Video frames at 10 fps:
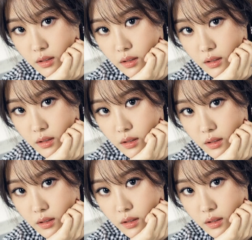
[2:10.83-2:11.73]

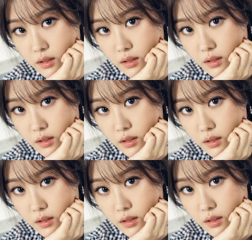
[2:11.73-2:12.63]

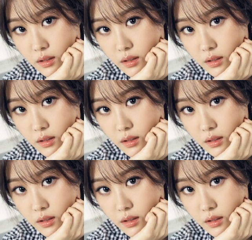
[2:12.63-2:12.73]
Nobody speaks.